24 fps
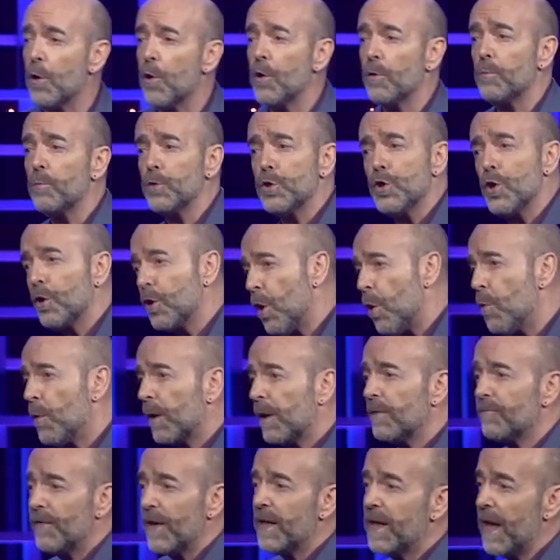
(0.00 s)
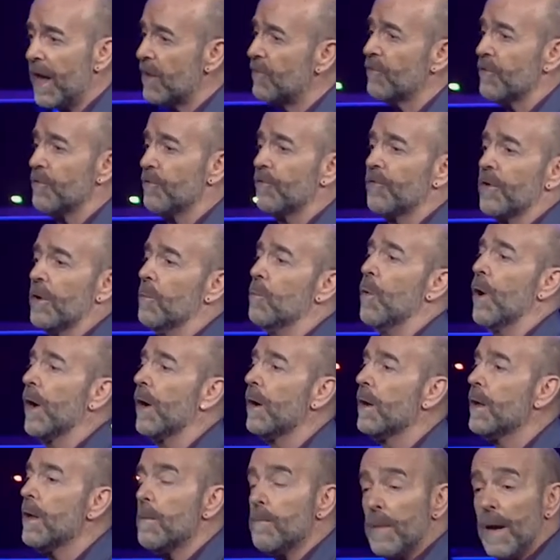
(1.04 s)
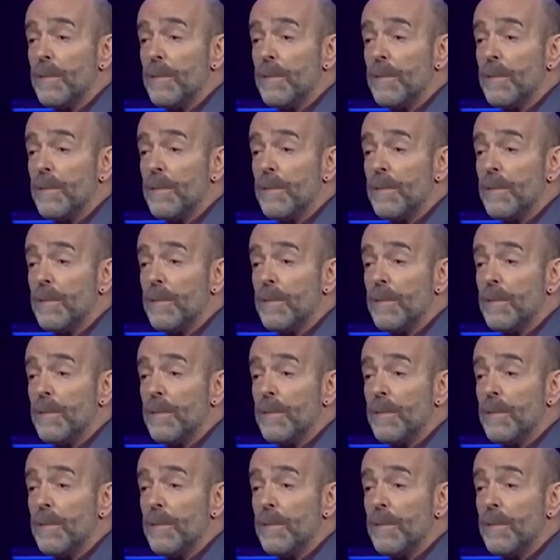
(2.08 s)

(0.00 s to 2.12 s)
or you're going on vacation somewhere.